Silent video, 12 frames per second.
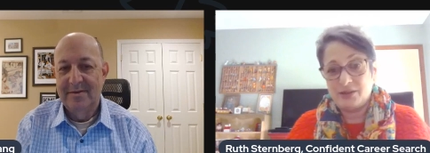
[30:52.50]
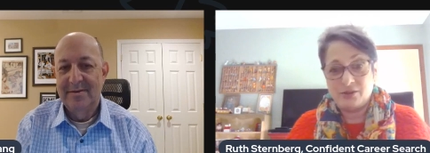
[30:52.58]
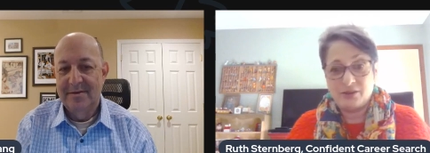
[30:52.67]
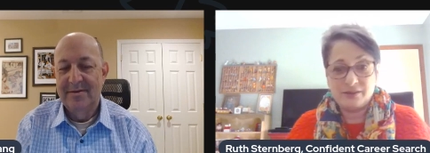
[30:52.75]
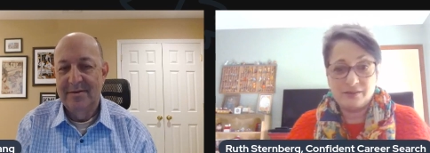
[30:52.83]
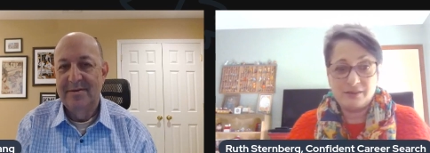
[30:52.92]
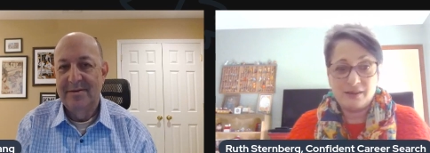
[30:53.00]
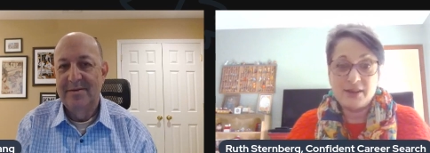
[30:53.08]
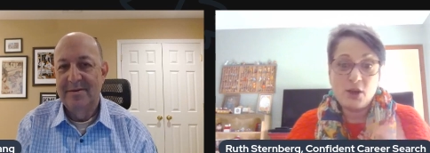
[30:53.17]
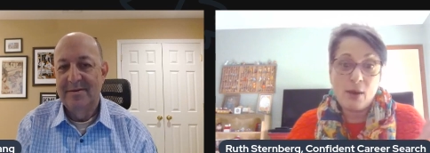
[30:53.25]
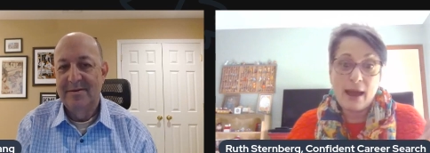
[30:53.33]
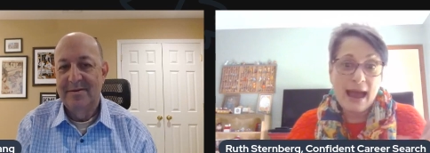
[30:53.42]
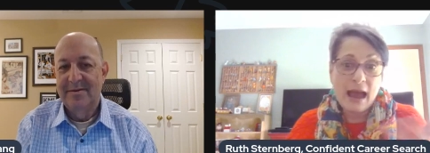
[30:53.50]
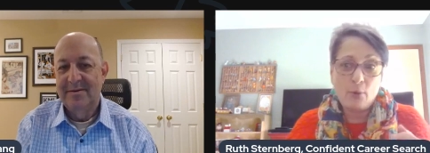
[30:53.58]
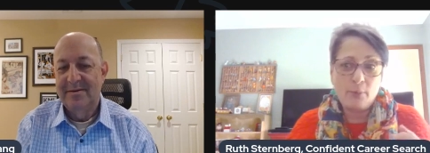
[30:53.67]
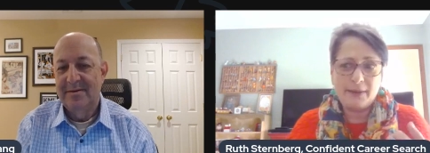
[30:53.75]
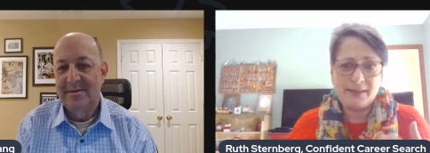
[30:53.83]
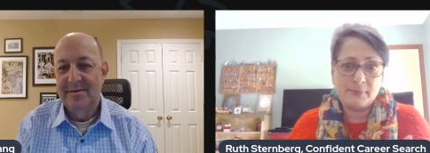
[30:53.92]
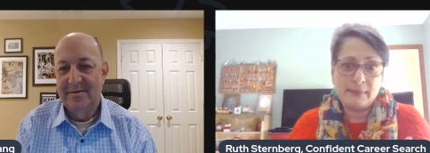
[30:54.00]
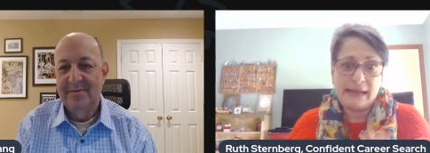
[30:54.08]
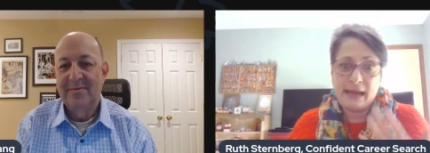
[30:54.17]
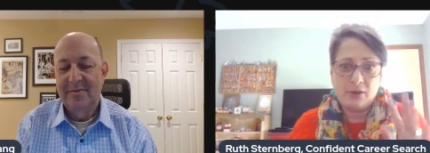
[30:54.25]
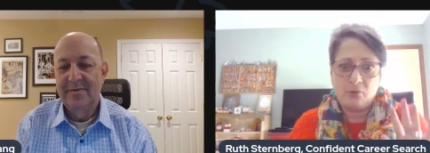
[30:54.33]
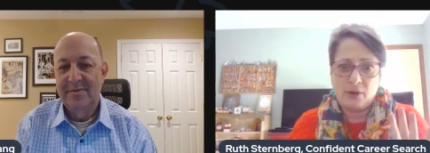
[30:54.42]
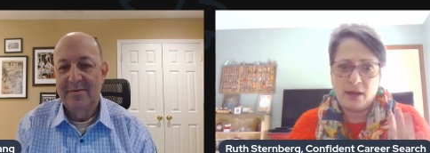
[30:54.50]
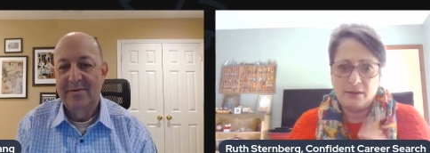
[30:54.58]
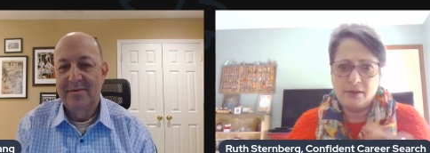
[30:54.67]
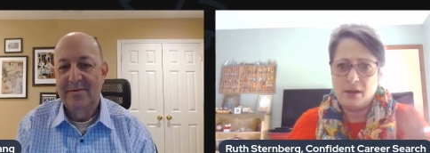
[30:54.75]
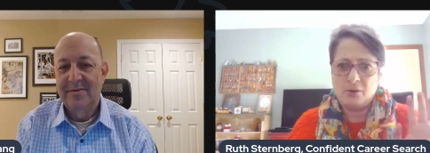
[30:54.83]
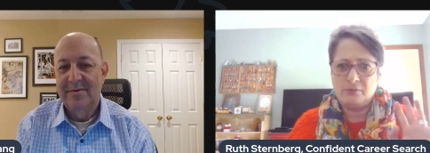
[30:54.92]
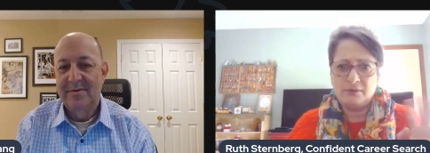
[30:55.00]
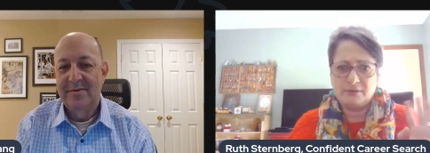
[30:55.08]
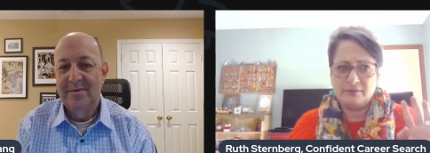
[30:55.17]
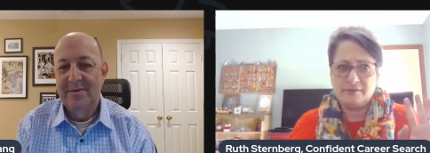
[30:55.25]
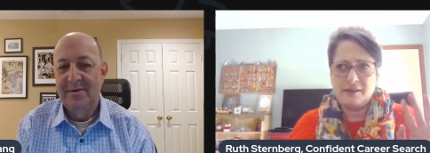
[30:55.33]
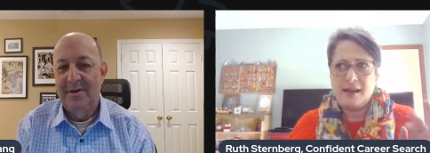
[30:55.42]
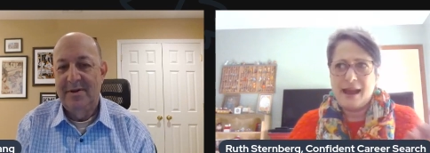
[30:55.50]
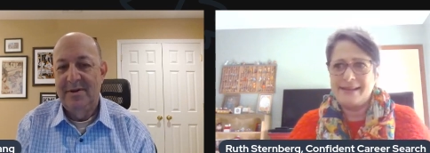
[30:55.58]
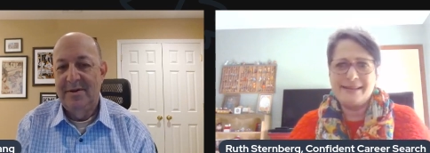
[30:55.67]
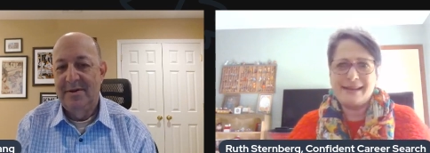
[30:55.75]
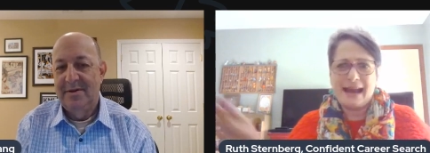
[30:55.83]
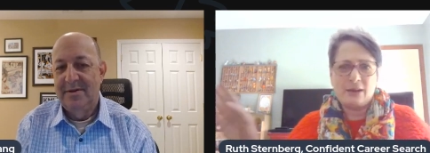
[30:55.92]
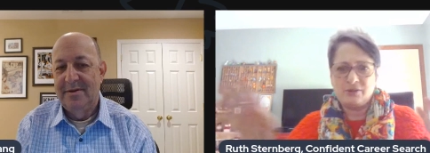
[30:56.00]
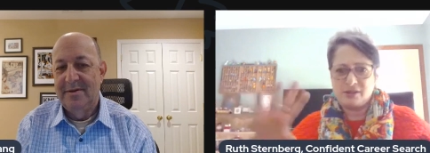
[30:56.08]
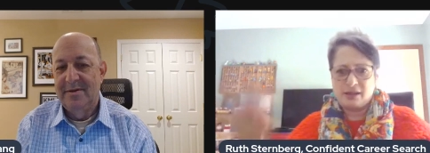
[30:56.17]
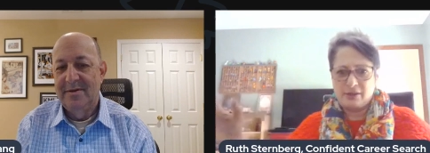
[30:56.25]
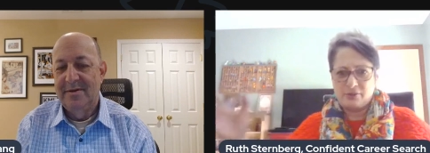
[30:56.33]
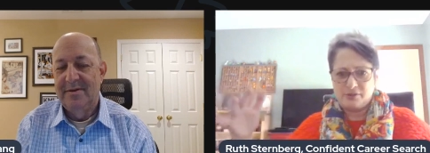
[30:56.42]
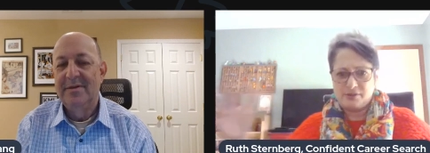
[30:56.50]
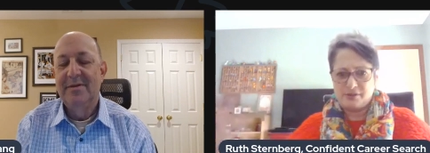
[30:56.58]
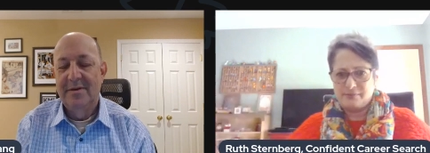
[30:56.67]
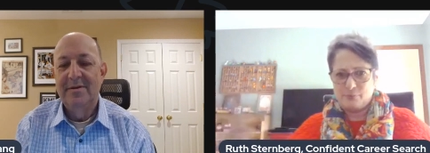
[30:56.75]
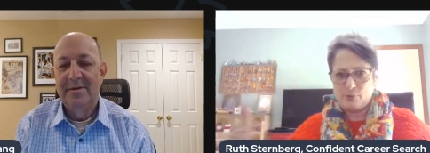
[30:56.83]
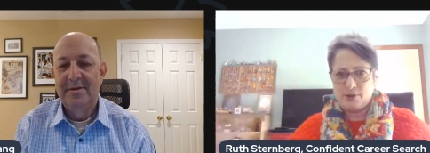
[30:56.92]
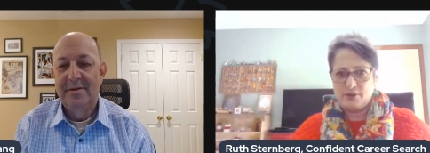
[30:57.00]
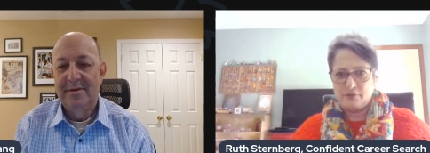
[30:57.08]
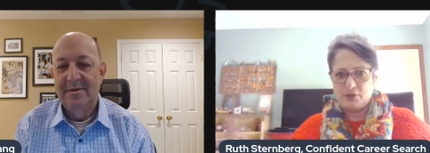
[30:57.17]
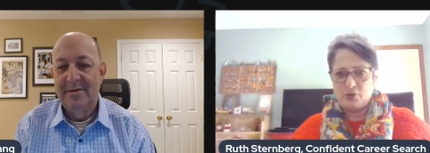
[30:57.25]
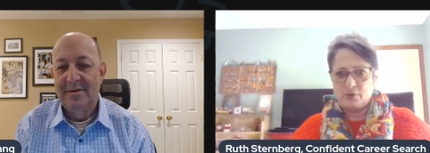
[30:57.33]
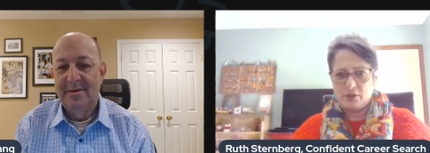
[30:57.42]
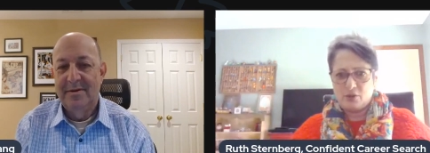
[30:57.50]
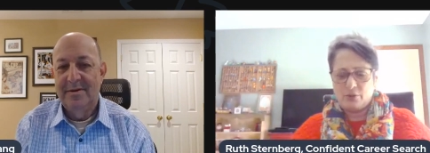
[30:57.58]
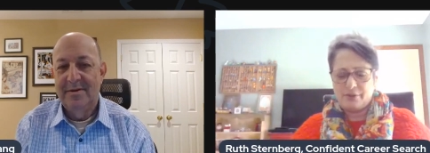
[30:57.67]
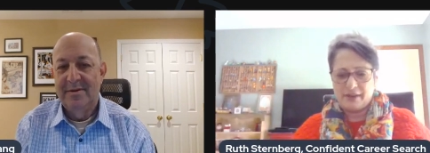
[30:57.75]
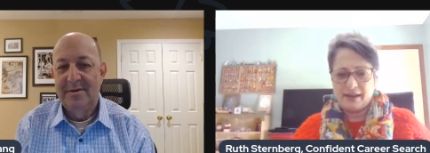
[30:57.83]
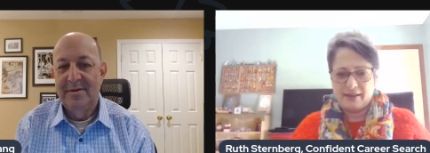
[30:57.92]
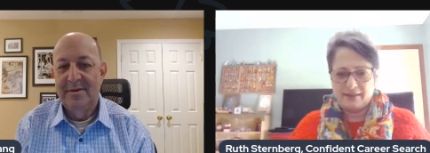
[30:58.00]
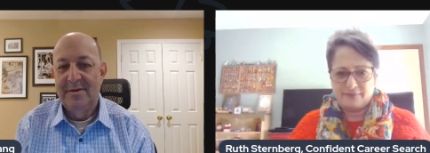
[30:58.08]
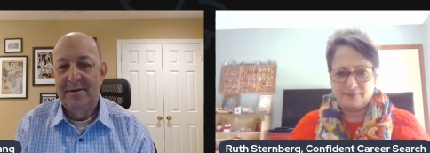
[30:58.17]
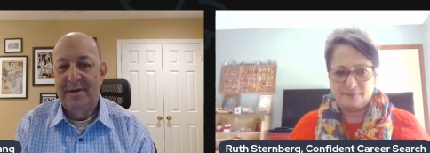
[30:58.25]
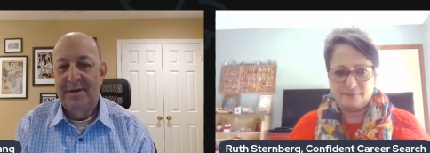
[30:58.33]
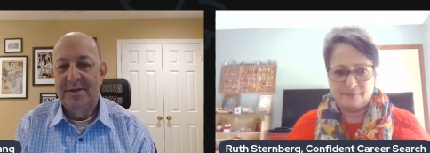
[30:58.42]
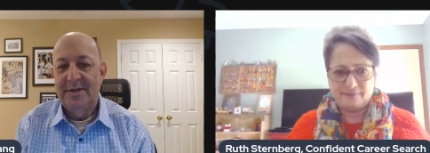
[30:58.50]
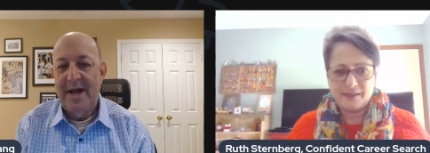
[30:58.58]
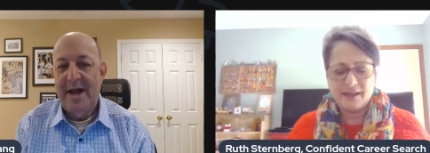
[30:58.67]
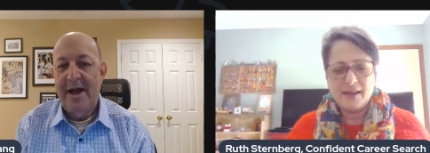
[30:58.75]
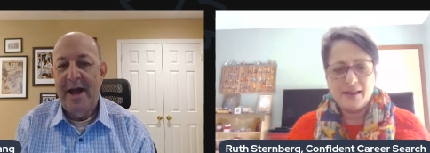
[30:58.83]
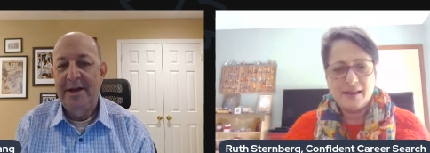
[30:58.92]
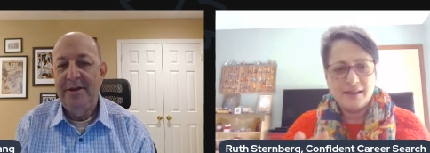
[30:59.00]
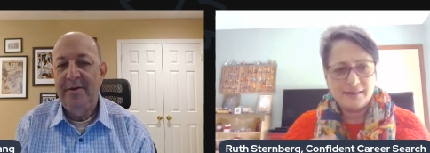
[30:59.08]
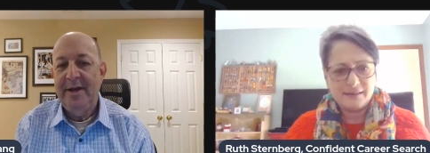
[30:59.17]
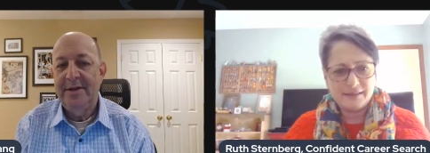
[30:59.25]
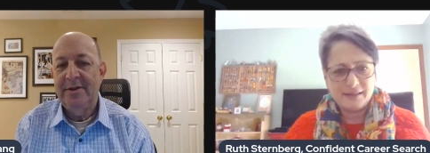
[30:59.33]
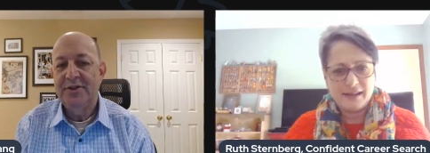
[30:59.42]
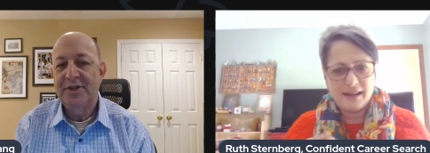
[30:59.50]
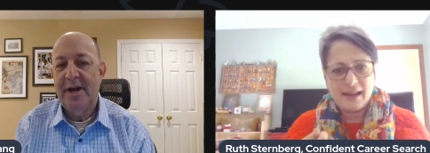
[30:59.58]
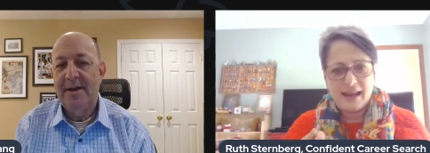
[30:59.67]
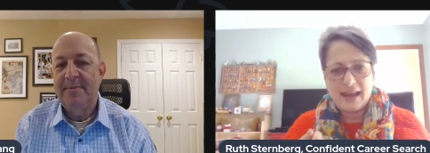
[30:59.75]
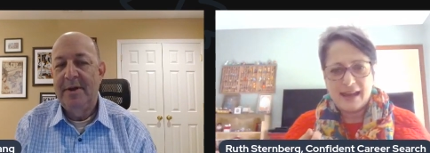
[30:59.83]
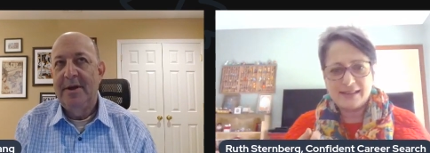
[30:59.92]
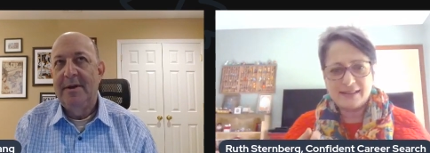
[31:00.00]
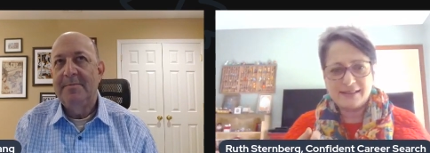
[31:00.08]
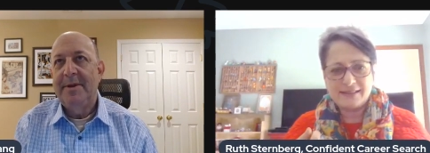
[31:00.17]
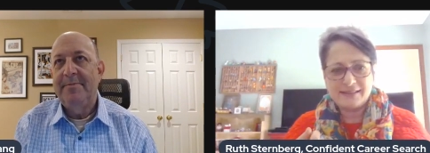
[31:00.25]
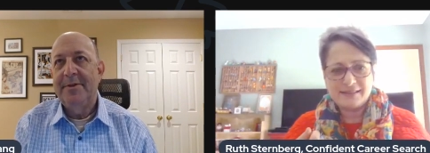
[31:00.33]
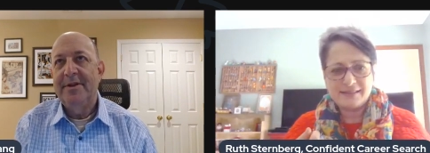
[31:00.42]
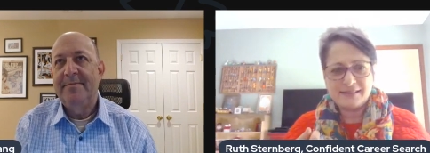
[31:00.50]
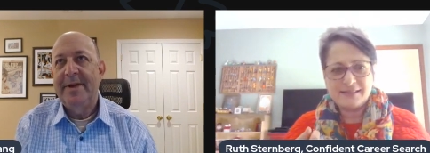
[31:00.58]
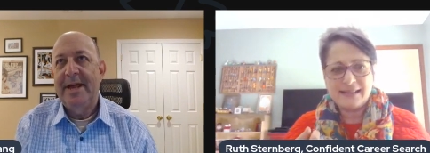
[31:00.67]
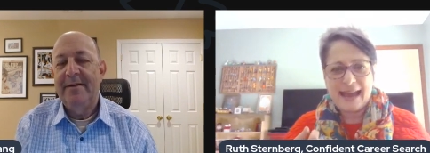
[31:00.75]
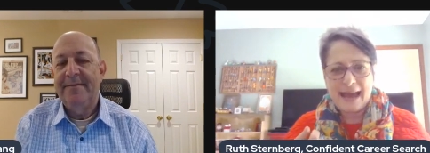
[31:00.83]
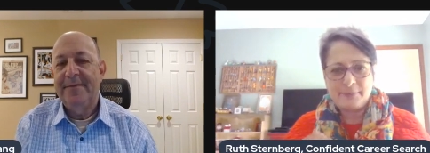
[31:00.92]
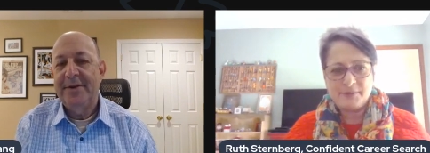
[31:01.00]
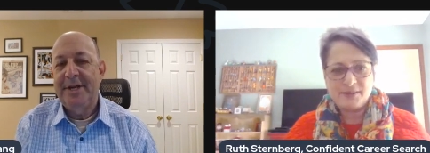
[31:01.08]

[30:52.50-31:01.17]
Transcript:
Speaker 1: do it. I know how, but it's me. I don't want no. I need an outsider's point of view on the whole thing.
Speaker 2: So how, how do you handle job people that have been out for a